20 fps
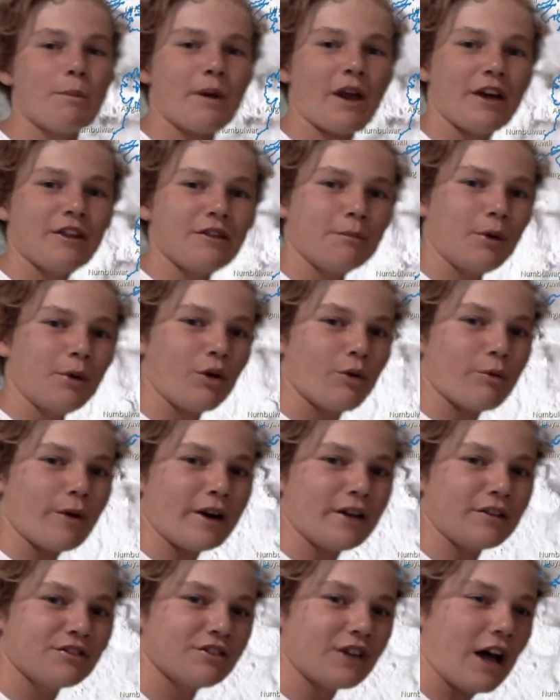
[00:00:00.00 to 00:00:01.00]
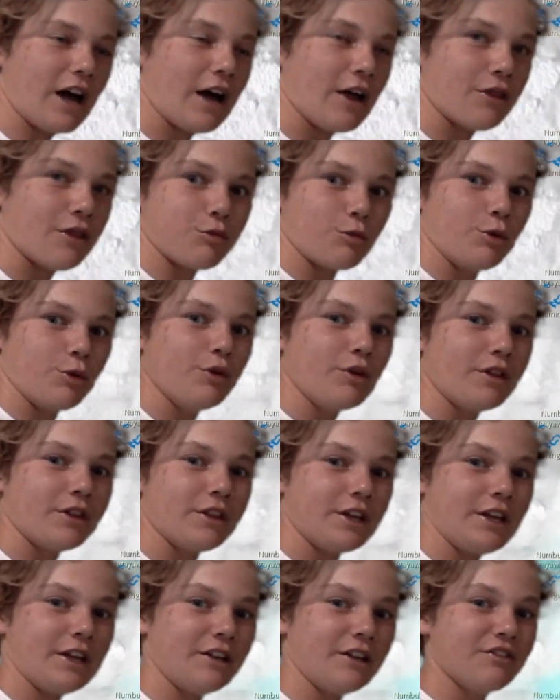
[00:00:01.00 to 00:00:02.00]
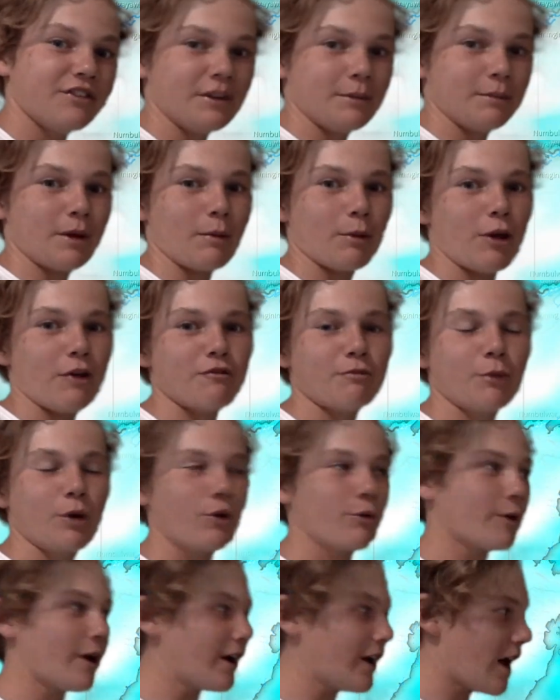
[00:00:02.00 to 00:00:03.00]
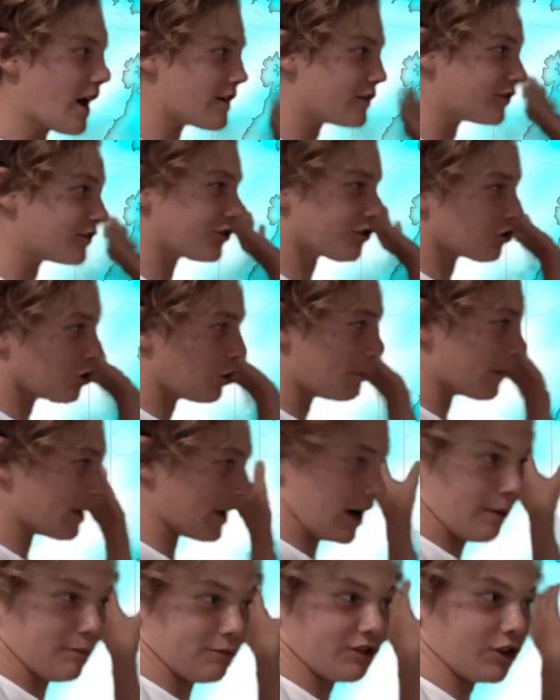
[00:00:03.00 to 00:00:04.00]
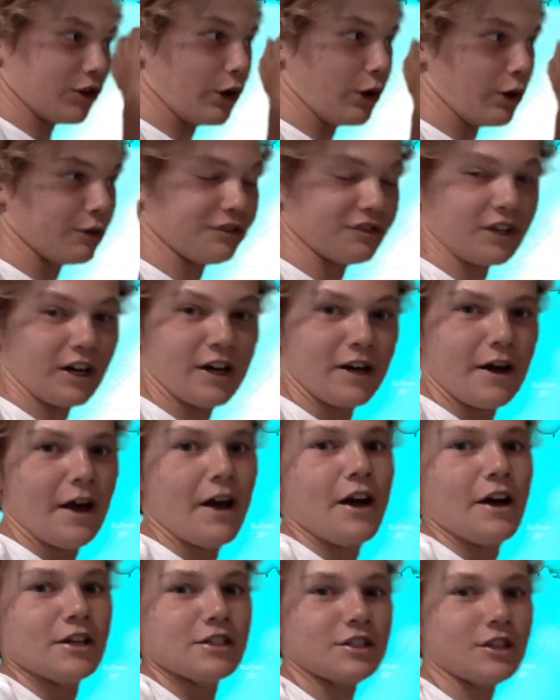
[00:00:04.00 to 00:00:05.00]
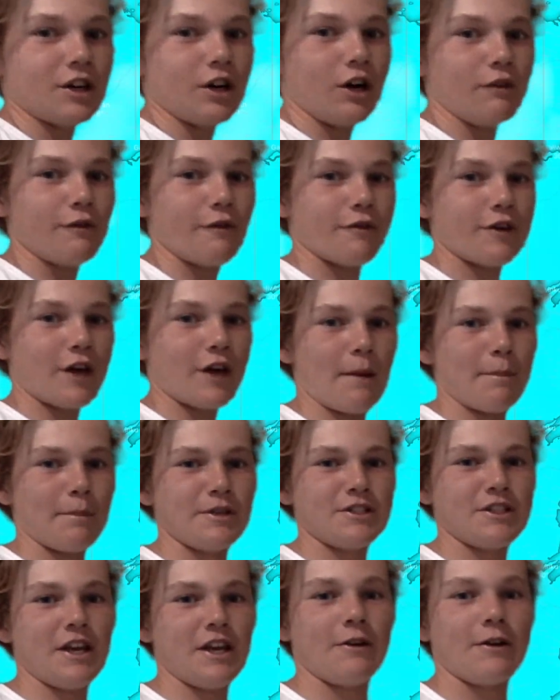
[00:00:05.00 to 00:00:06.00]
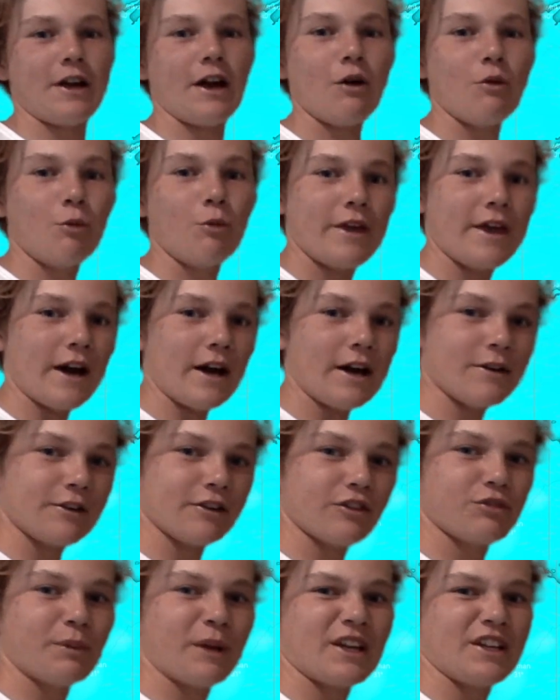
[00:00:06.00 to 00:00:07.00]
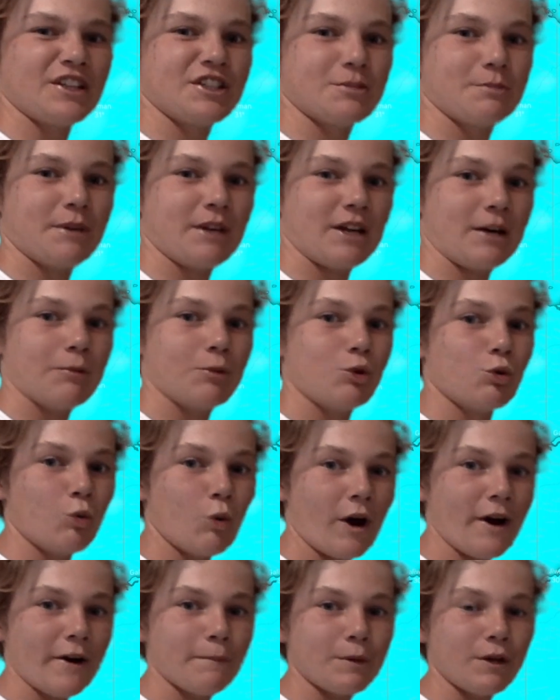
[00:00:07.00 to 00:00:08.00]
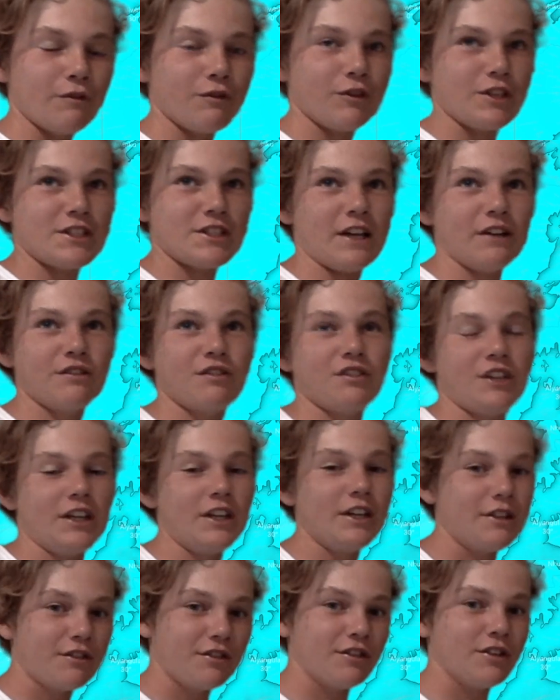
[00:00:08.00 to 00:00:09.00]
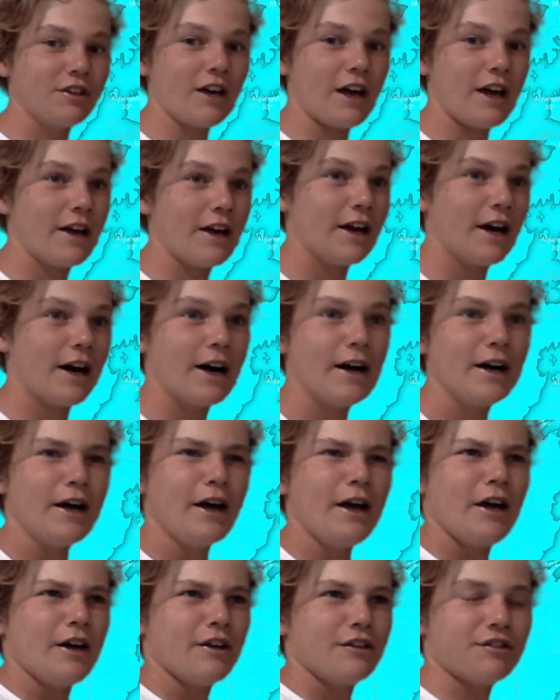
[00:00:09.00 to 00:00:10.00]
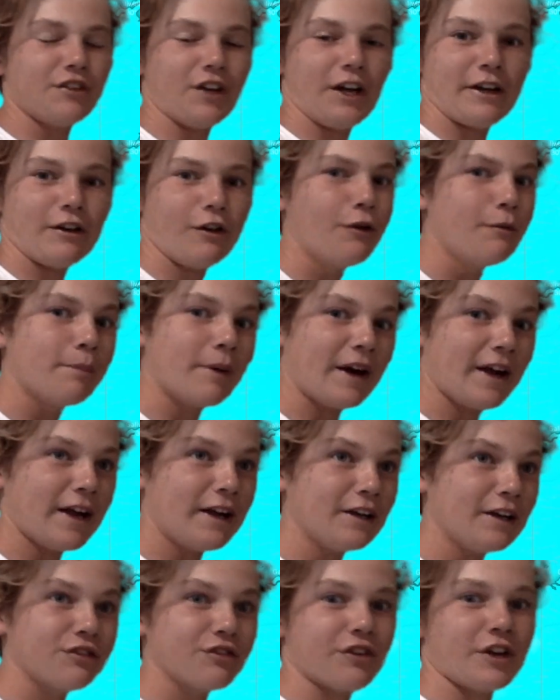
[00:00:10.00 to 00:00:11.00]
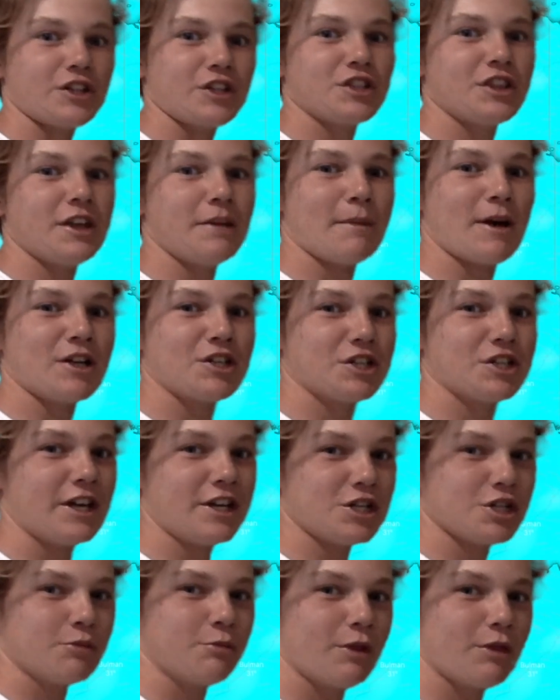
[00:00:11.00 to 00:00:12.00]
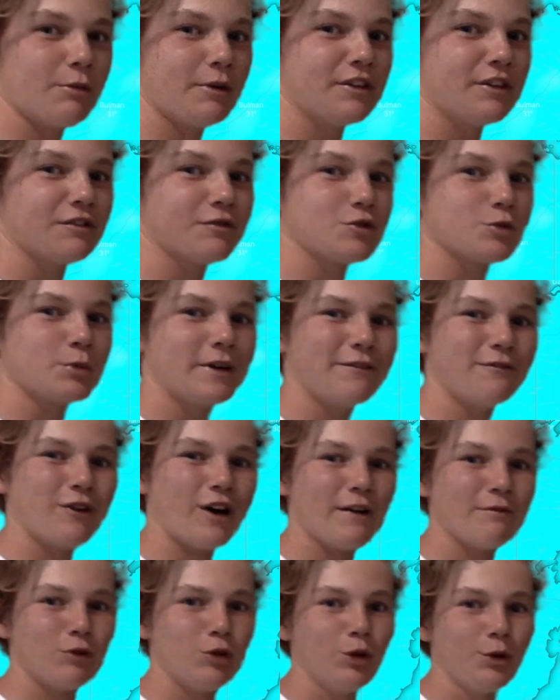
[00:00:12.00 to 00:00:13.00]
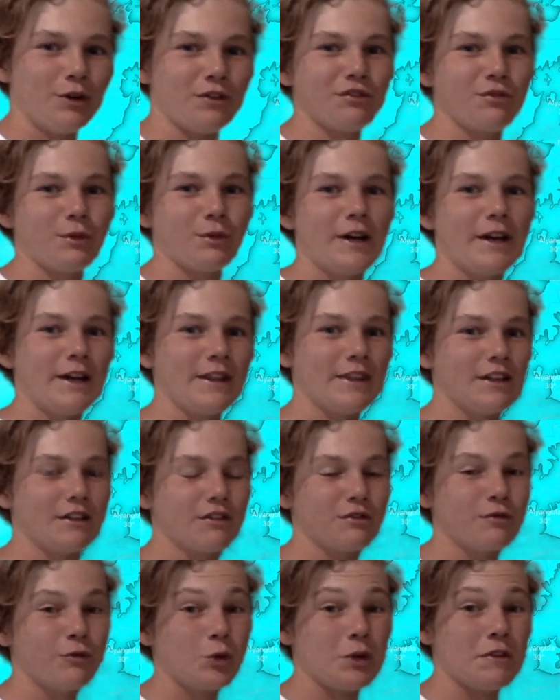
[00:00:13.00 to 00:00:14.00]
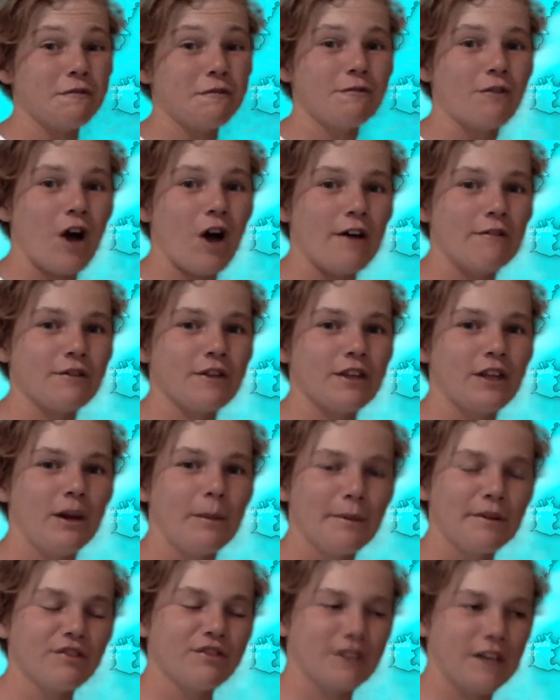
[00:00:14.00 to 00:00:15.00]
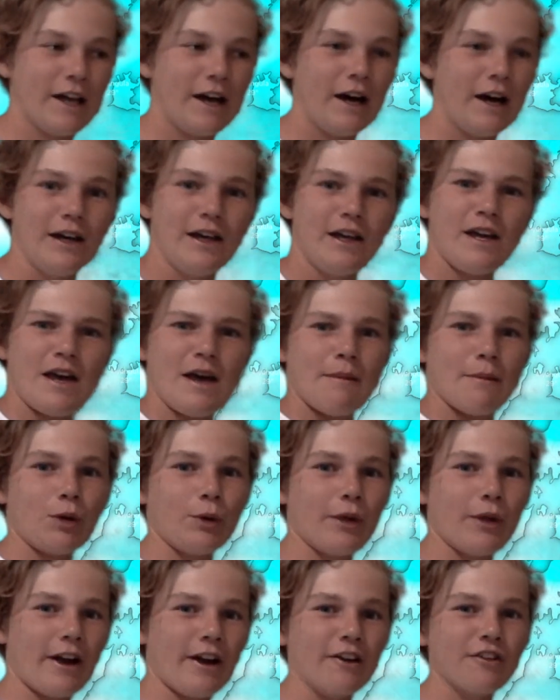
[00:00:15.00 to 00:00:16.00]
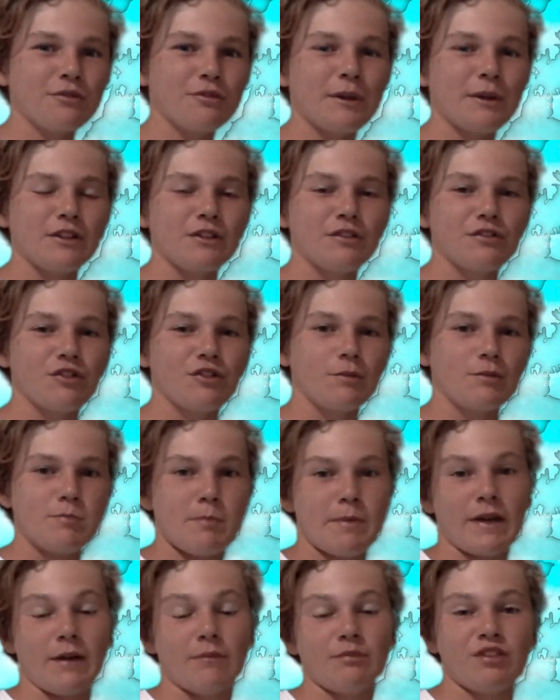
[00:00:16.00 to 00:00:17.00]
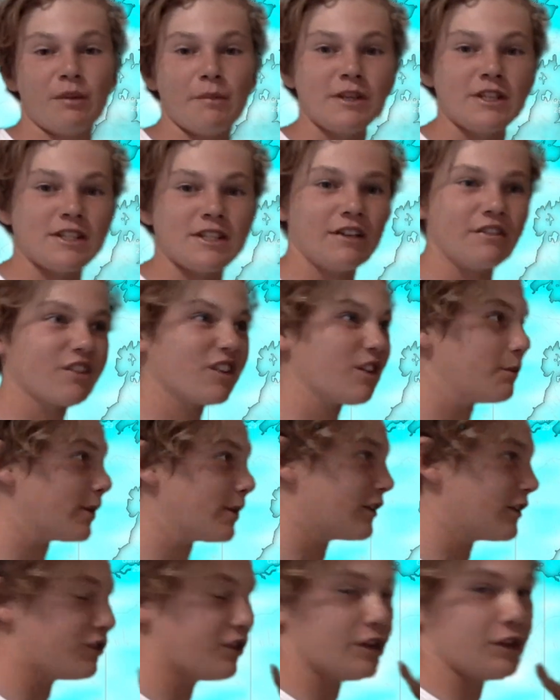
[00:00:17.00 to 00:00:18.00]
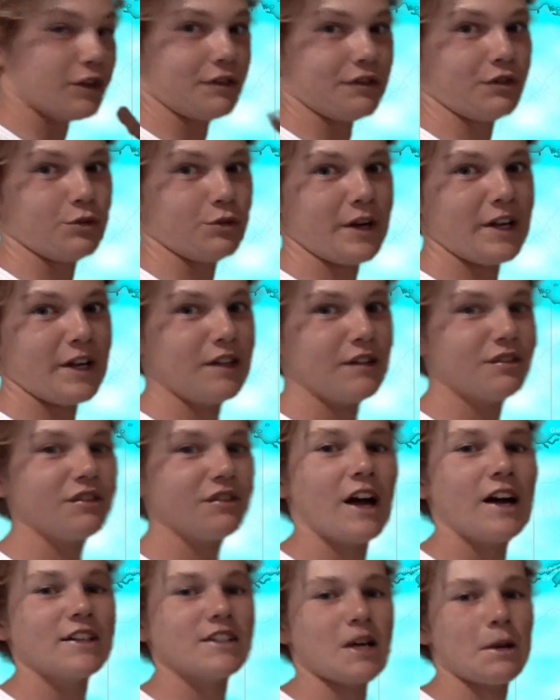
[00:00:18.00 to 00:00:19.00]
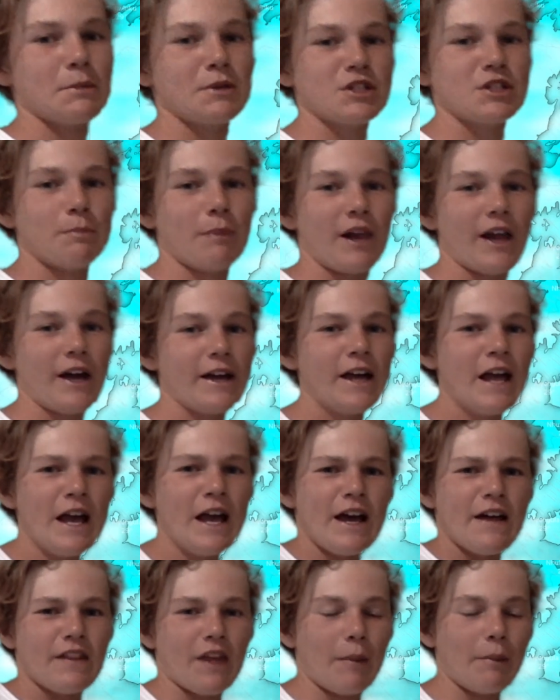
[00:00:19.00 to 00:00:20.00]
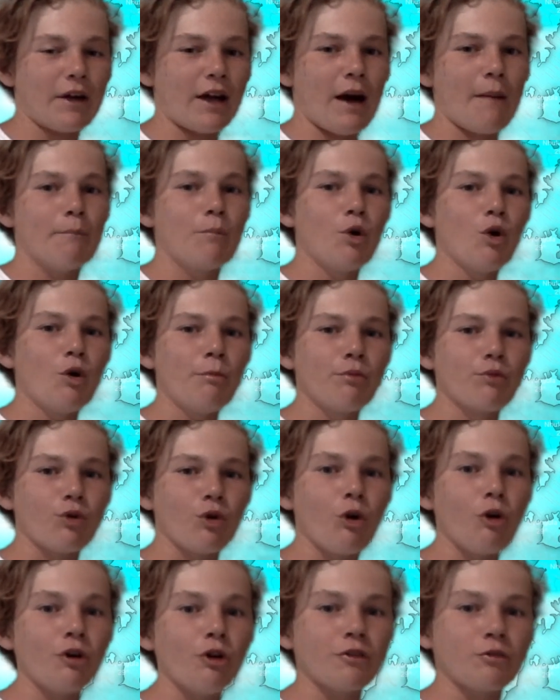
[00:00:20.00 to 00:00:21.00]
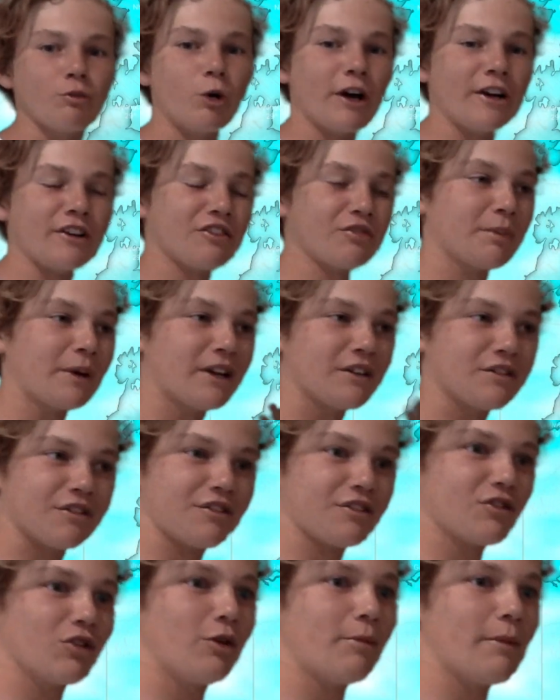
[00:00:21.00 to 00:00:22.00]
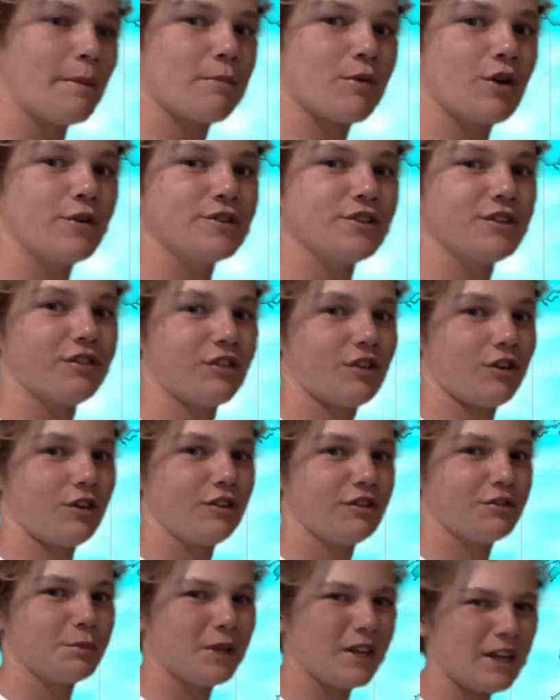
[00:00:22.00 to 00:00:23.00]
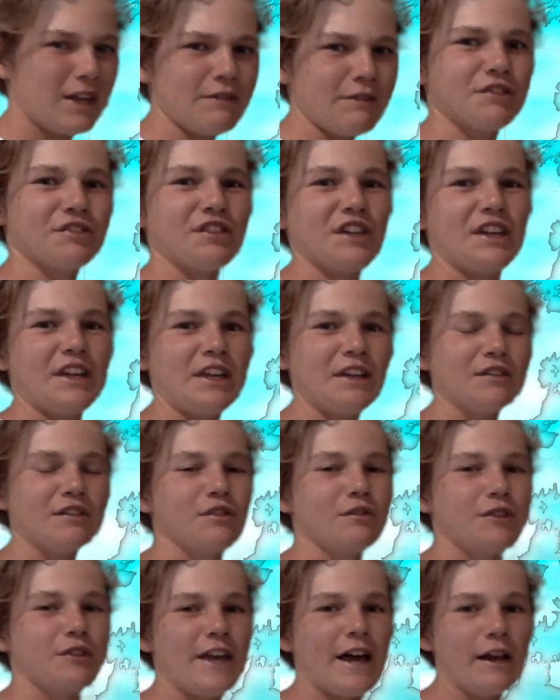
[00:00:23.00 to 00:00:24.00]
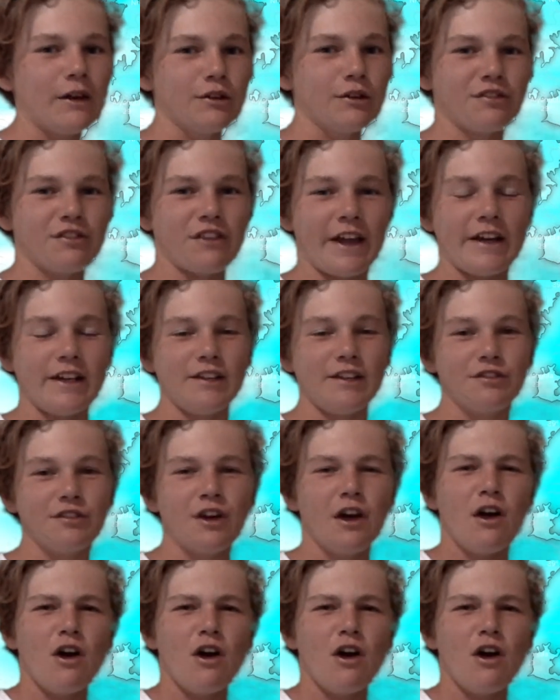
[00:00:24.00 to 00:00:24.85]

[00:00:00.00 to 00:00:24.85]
play the model runs through, the ECMWF model run, as the storm comes closer to the Gulf of Carpenteria, we are expecting it to pick up quite a bit of intensity. It isn't a cyclone by any stretch of the imagination, with winds of 25 knots right now, that is 45 kilometres an hour. But we are expecting this storm to pick up some intensity. We can see those greens start to come into play. They become more broad and widespread as the storm approaches the coast. We can even see hints of yellows, that is